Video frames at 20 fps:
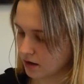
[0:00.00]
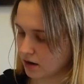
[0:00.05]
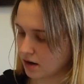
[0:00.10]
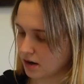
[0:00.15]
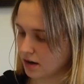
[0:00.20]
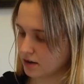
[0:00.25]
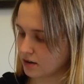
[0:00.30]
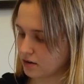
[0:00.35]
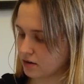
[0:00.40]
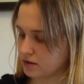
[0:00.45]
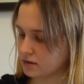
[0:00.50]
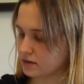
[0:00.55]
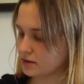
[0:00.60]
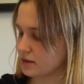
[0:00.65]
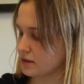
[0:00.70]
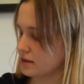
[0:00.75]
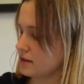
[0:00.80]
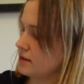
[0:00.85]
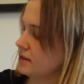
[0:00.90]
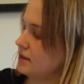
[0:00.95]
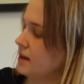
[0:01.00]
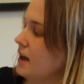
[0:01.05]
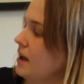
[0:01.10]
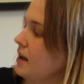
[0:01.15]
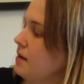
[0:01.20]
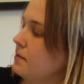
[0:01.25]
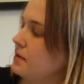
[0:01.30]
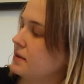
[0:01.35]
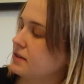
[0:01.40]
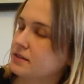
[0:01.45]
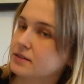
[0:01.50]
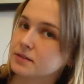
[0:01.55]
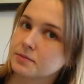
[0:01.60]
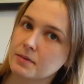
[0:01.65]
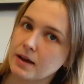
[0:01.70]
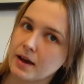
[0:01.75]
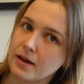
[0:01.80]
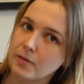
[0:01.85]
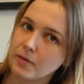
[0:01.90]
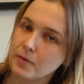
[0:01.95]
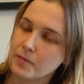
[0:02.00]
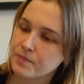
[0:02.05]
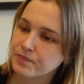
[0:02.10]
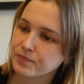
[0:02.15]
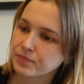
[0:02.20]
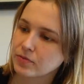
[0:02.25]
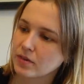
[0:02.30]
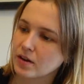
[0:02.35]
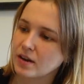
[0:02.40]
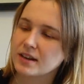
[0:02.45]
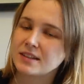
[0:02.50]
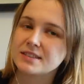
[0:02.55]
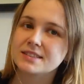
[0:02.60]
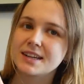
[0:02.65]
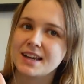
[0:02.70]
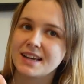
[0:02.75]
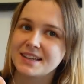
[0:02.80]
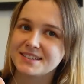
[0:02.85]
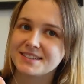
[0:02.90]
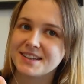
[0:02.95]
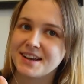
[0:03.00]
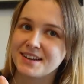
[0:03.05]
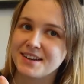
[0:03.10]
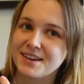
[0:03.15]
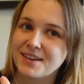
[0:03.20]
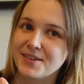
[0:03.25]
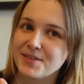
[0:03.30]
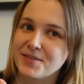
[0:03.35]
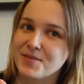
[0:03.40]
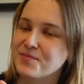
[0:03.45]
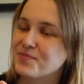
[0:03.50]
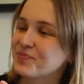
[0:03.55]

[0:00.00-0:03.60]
I got the same smell, I can taste that now,